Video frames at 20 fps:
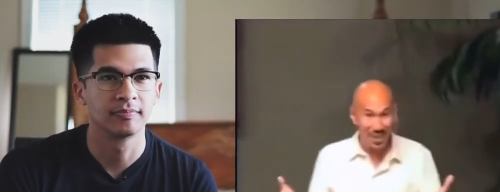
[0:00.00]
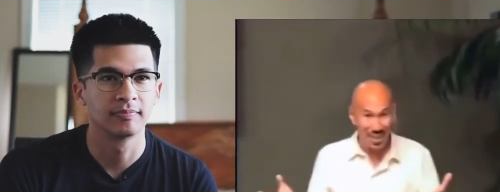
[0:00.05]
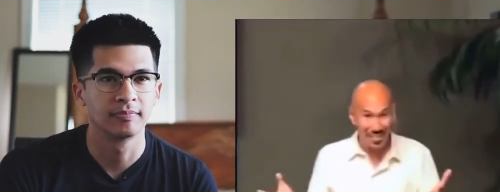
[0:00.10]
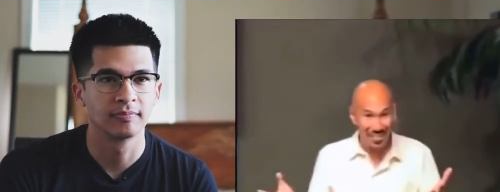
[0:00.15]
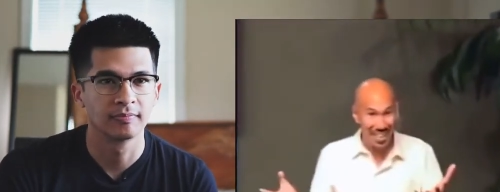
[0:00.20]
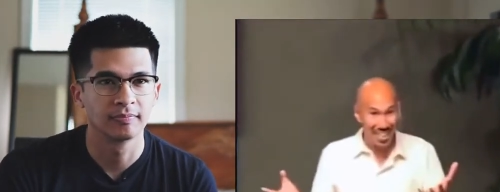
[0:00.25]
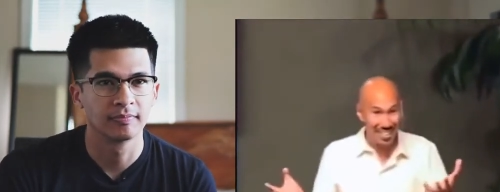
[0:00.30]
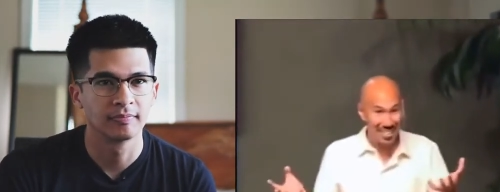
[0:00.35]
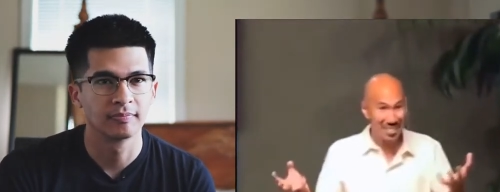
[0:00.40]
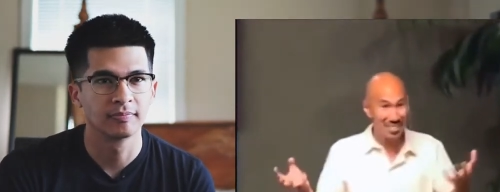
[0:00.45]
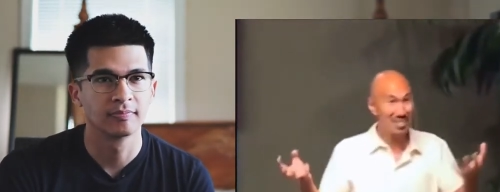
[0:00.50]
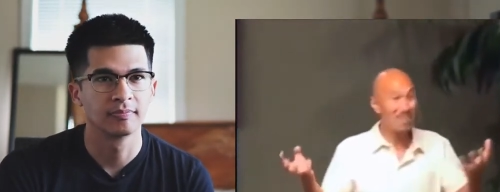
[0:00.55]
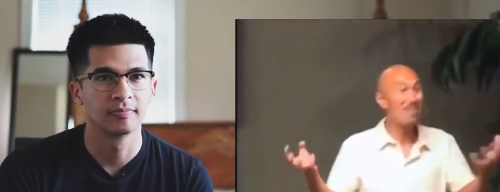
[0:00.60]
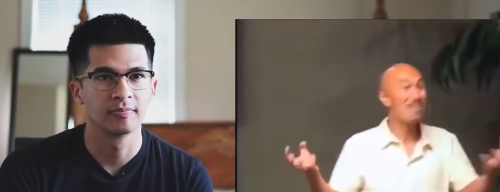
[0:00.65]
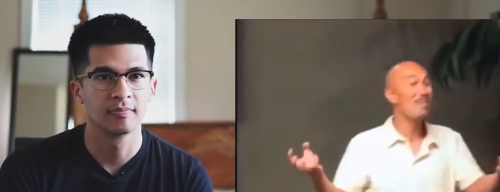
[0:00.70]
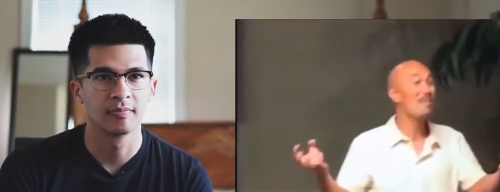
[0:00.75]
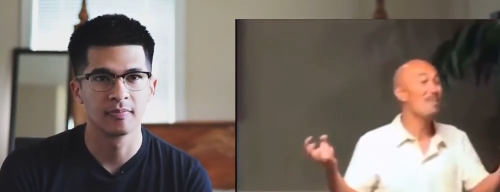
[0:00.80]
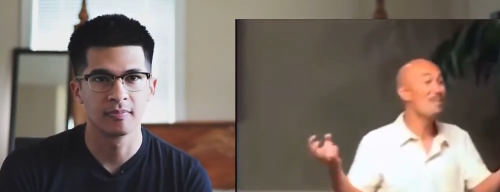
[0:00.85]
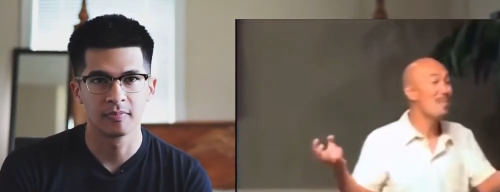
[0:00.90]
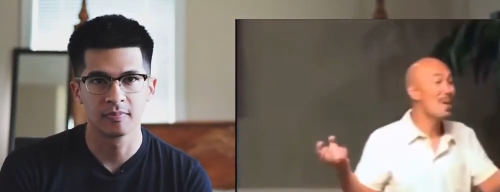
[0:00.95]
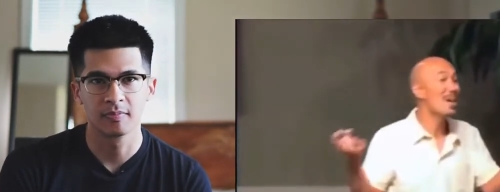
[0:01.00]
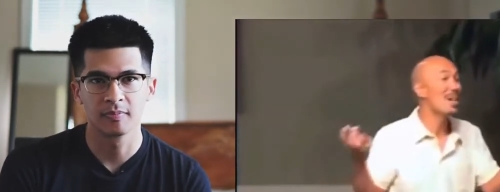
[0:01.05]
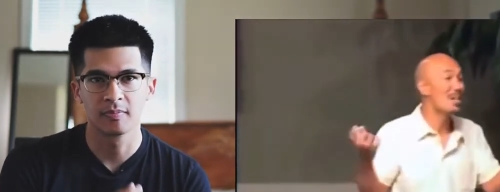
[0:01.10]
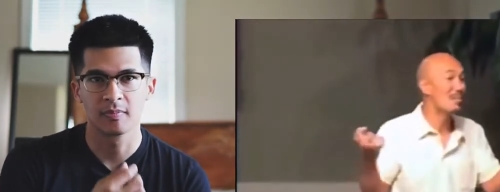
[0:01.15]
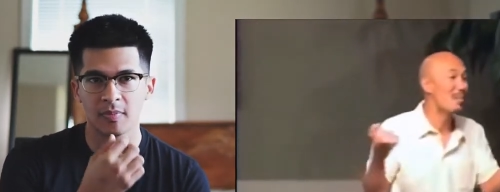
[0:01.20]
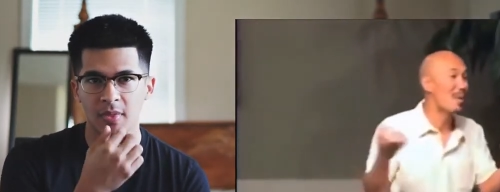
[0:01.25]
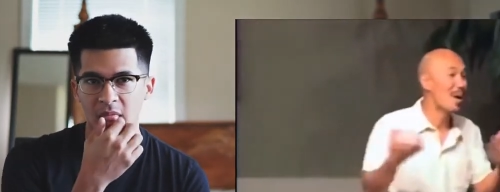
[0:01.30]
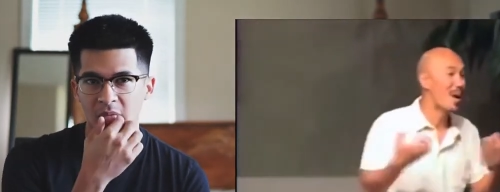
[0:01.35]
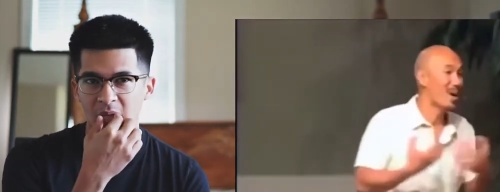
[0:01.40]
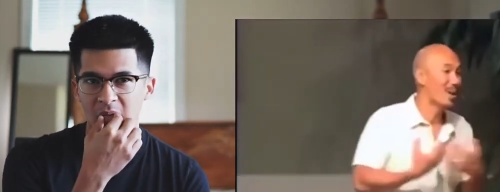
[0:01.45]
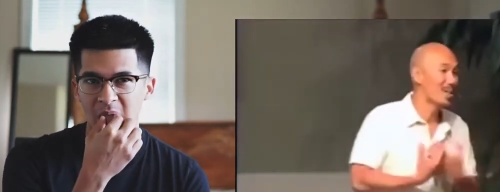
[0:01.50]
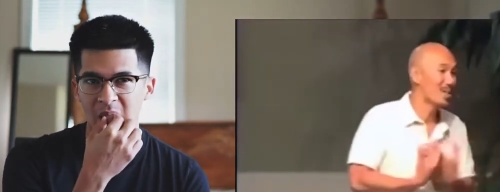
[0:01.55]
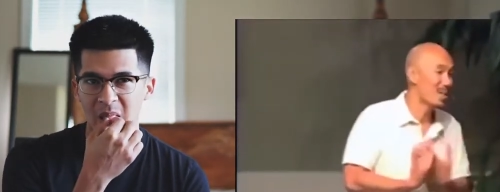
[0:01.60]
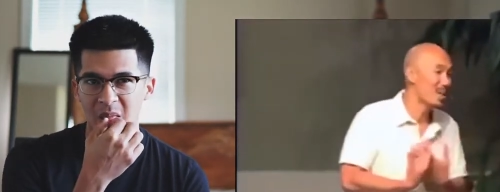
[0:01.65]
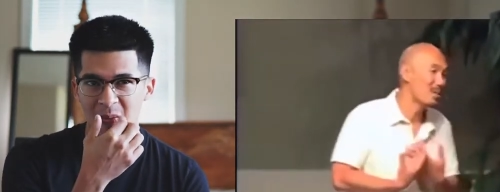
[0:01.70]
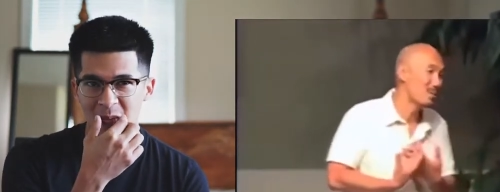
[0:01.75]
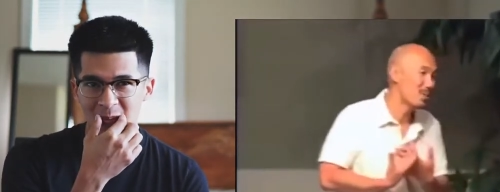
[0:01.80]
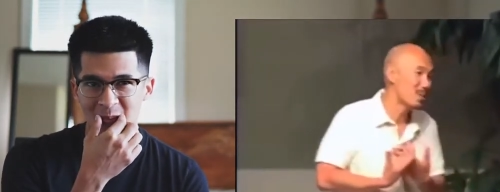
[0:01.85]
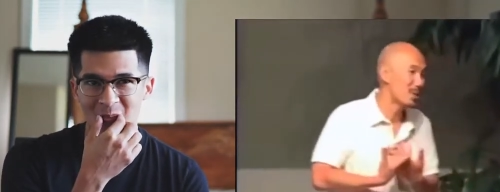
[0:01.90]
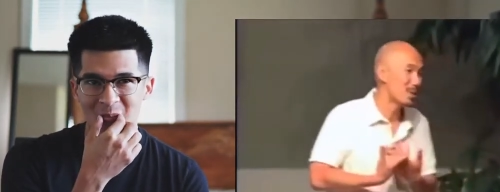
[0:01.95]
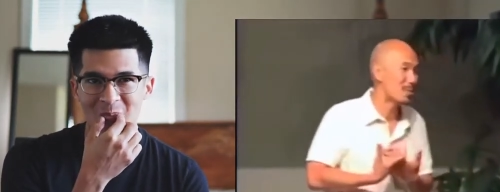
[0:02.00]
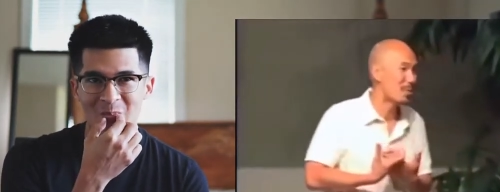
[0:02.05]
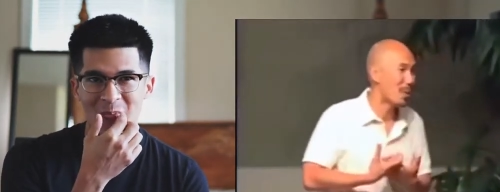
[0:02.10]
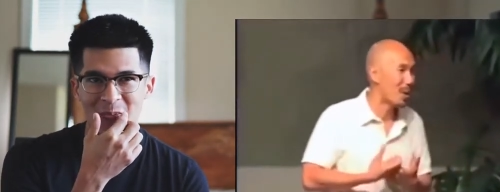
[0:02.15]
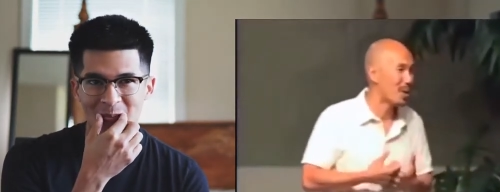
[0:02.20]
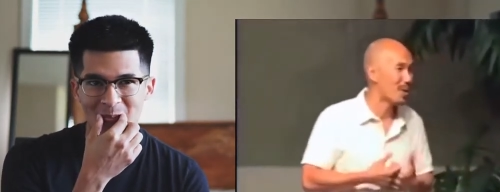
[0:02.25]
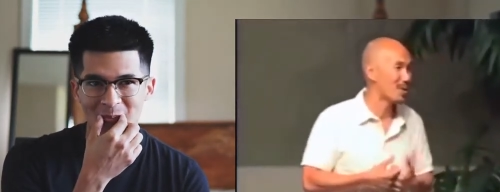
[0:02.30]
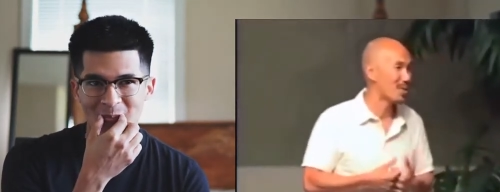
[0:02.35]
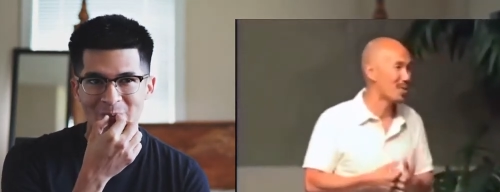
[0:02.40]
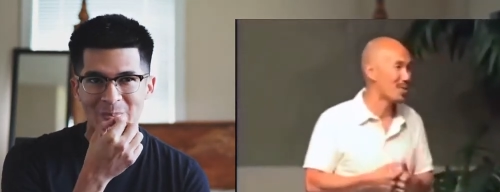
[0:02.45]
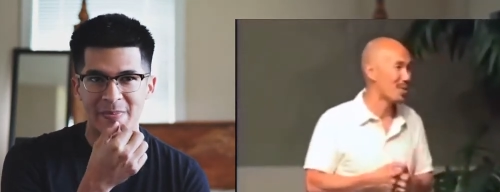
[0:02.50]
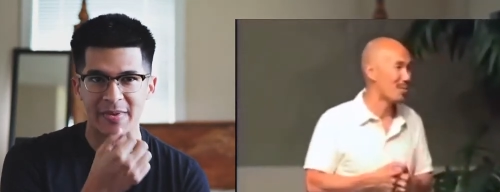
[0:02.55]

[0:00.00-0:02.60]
Speaker 1: I've had so many positive responses